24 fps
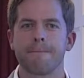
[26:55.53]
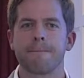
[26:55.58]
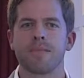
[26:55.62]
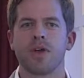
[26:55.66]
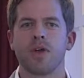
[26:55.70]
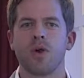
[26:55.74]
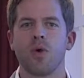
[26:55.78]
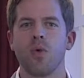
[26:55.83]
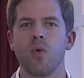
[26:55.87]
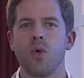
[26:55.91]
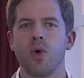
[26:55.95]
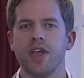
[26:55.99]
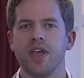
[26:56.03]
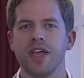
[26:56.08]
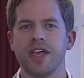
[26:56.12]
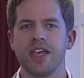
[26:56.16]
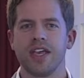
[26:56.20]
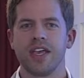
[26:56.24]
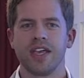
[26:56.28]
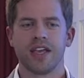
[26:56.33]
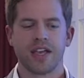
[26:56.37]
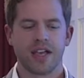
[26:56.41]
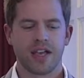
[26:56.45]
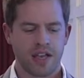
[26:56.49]

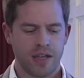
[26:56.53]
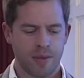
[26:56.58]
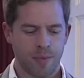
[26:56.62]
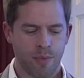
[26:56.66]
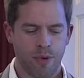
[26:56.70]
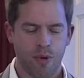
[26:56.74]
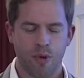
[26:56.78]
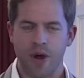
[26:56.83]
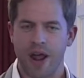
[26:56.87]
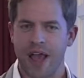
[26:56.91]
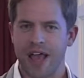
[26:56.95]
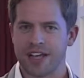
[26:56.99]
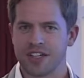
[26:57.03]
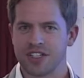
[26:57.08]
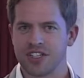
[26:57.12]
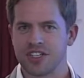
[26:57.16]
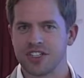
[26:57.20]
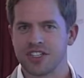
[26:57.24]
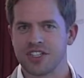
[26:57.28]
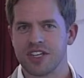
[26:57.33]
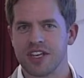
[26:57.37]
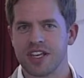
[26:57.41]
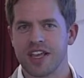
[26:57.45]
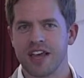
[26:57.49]
We
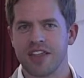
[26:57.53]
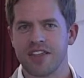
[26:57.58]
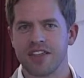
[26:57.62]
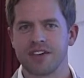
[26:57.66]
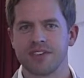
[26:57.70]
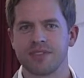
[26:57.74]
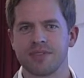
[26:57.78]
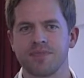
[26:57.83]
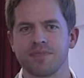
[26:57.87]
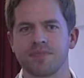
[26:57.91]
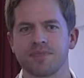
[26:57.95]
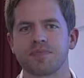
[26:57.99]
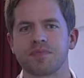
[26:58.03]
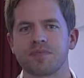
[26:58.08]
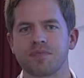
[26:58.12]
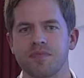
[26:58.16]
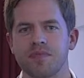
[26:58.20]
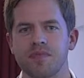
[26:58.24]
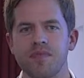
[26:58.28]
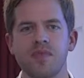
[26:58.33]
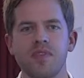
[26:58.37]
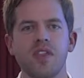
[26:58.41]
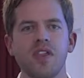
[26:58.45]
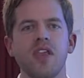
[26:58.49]
practiced together.
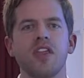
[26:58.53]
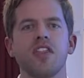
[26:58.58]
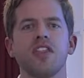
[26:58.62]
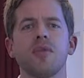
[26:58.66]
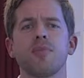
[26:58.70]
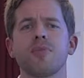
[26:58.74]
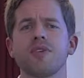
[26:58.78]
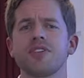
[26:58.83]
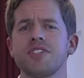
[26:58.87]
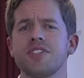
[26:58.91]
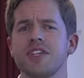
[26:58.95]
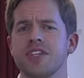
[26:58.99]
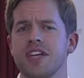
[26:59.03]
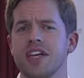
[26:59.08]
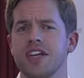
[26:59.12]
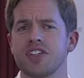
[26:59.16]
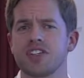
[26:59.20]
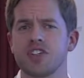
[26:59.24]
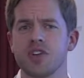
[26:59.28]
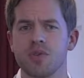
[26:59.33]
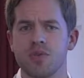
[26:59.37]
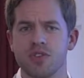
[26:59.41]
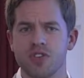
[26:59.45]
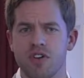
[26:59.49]
The
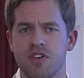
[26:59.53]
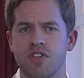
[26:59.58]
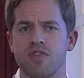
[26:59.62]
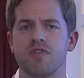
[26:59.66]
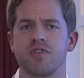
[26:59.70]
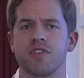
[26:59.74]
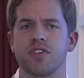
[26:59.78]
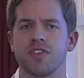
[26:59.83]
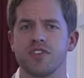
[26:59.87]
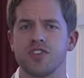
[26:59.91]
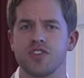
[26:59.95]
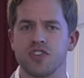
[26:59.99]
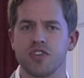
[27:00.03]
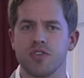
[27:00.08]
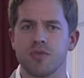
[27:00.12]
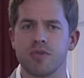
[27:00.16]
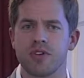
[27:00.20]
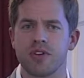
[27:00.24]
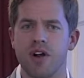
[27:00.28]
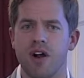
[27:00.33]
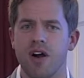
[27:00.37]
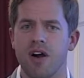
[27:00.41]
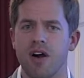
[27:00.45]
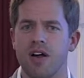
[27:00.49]
presentation was over a Zoom
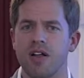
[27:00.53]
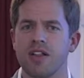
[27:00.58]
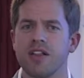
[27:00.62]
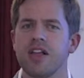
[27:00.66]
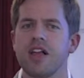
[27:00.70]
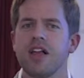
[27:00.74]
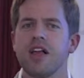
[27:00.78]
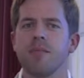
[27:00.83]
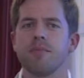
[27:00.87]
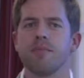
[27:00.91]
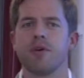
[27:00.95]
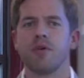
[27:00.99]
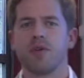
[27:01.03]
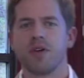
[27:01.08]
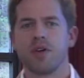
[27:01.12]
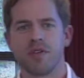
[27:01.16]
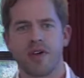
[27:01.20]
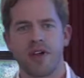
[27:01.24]
call, but we ran